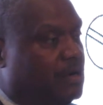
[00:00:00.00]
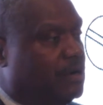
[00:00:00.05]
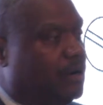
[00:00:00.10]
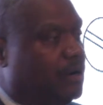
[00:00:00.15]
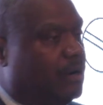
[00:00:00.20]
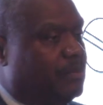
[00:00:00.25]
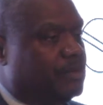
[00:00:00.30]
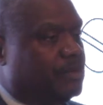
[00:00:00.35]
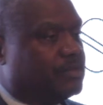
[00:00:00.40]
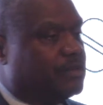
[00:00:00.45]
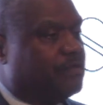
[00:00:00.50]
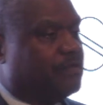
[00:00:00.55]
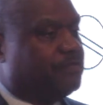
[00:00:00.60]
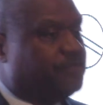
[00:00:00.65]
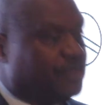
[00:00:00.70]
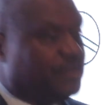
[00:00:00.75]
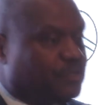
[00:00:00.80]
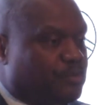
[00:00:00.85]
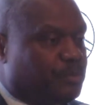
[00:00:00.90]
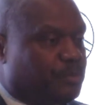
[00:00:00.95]
almost a
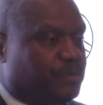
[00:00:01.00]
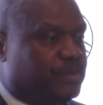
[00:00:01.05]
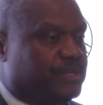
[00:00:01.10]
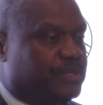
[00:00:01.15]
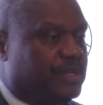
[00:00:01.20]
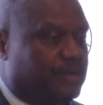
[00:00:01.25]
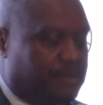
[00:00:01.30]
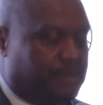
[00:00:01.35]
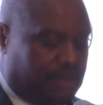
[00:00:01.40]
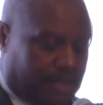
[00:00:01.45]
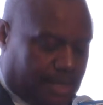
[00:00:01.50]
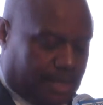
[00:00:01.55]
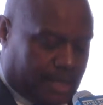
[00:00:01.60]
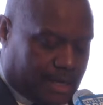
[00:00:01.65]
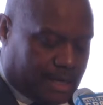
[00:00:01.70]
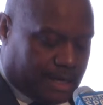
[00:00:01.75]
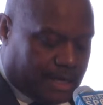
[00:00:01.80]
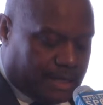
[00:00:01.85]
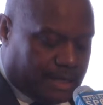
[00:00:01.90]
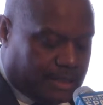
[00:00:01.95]
50%
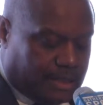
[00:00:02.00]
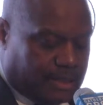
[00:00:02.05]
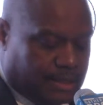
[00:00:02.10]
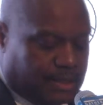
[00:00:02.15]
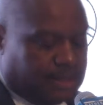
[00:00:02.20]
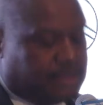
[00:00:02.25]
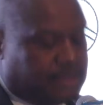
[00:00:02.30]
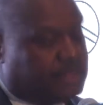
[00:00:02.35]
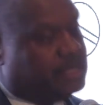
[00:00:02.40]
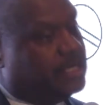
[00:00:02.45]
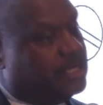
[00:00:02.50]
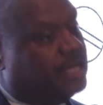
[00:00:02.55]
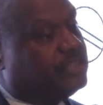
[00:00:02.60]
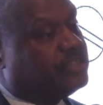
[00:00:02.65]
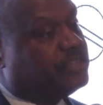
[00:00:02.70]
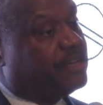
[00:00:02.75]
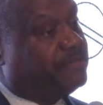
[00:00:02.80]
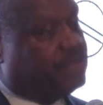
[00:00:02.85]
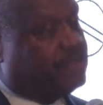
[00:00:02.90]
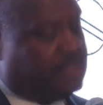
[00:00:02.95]
decline in
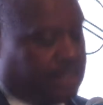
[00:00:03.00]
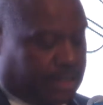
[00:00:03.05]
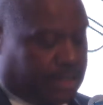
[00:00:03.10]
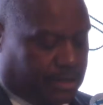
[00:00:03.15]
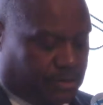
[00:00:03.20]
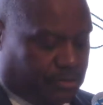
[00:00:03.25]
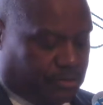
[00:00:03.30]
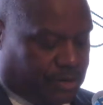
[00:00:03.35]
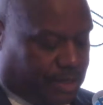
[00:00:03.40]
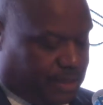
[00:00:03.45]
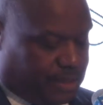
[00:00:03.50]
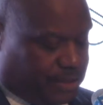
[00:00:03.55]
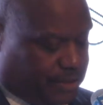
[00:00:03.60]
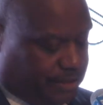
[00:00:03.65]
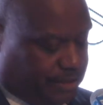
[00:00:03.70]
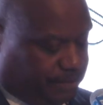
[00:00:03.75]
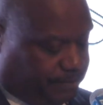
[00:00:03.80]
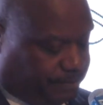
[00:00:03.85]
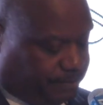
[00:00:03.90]
HIV death rates.